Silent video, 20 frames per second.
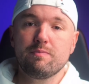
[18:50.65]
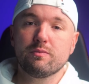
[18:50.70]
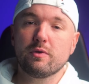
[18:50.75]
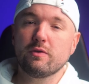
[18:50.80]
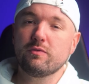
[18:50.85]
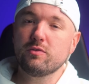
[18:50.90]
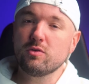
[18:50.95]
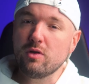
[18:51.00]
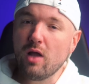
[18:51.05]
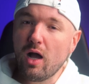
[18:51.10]
But
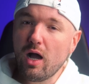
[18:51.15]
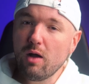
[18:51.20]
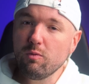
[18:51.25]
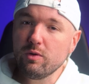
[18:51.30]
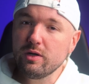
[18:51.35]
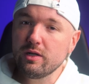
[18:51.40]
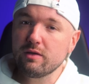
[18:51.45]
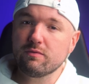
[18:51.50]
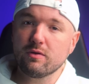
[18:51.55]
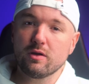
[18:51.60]
if you're not
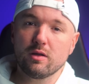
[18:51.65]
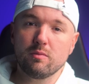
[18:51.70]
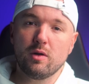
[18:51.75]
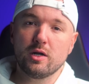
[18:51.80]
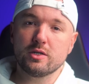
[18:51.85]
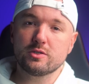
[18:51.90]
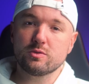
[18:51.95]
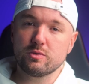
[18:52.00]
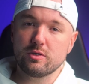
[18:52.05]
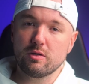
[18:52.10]
winning very
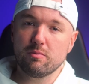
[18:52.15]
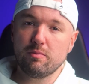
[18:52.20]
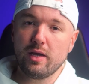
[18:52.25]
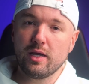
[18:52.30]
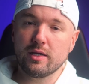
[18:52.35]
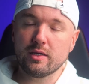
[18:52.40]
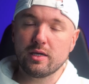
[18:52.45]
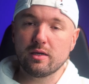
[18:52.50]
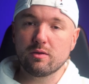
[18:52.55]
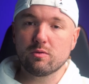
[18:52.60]
much when you're
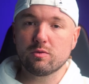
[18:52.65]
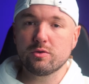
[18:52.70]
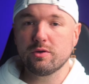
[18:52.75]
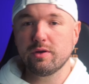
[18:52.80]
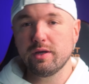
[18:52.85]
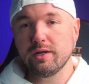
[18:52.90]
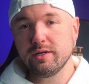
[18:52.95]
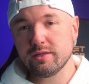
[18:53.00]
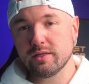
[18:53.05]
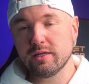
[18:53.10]
banging, or
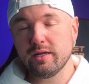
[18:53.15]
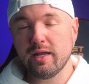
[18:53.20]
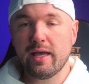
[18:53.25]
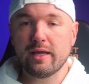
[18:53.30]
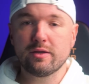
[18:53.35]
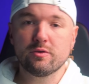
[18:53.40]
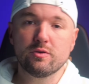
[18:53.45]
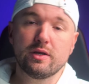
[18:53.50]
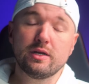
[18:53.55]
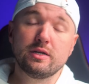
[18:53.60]
you're hitting the
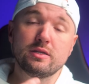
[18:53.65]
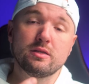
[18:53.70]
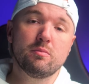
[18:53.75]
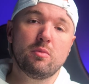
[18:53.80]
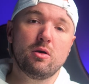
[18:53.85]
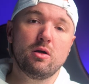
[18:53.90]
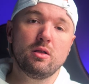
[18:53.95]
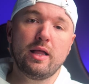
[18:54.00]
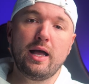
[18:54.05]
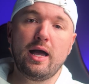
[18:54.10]
net, you're hitting the
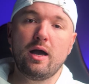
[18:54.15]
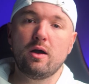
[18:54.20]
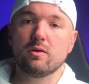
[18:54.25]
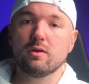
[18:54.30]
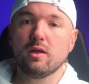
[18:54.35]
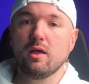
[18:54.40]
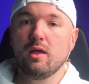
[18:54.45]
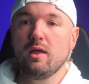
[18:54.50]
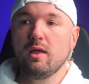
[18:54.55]
ball out,